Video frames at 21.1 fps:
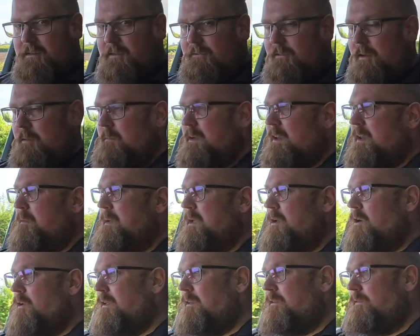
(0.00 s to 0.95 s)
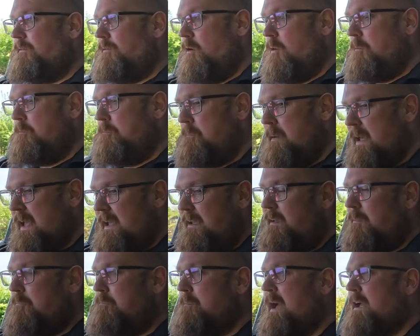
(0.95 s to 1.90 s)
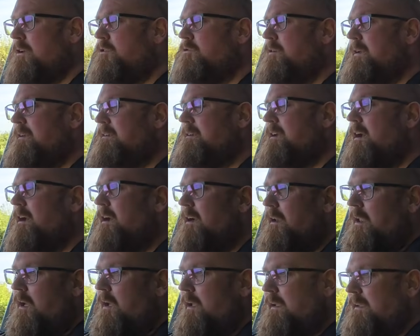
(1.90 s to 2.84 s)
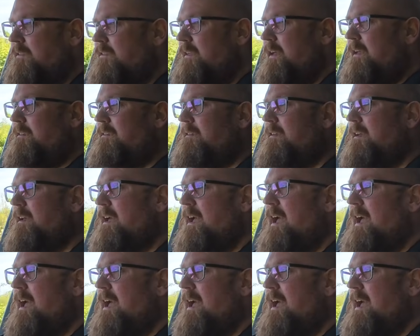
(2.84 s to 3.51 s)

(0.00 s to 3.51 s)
if I'm going to be honest, for a big batteried car like this.